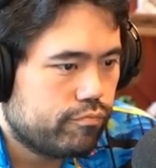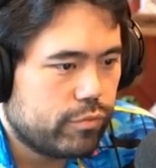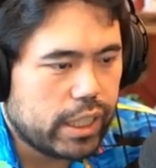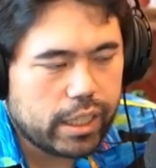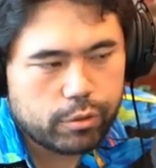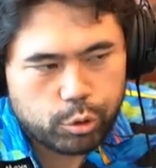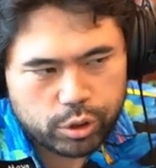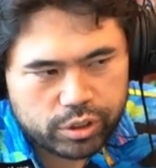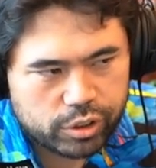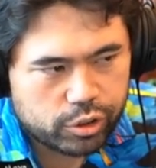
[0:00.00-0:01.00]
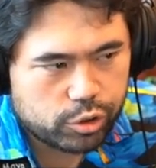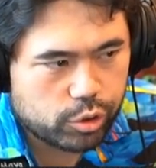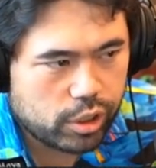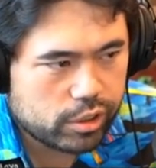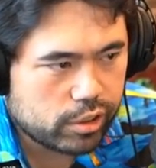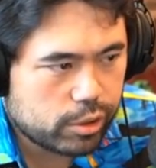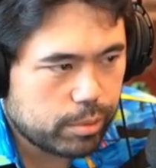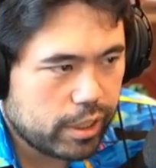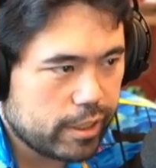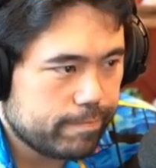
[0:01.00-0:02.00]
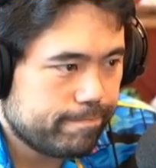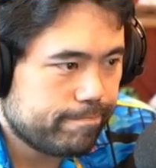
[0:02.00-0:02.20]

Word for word: and of course this just draws on the spot.